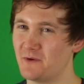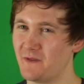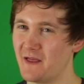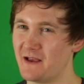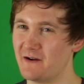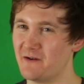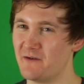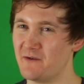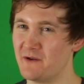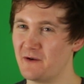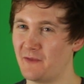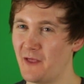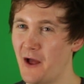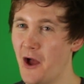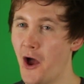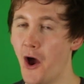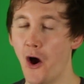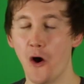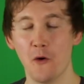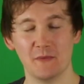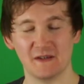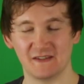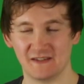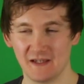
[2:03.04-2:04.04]
where they reveal that
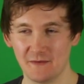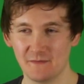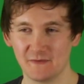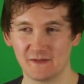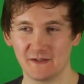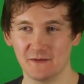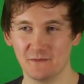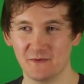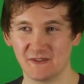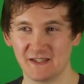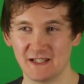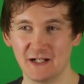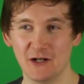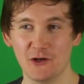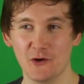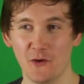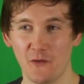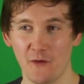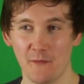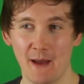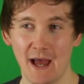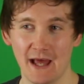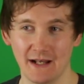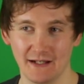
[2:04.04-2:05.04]
Homer Simpson was in
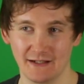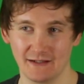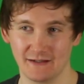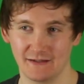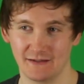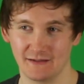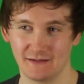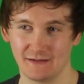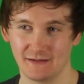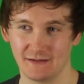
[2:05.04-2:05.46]
another band?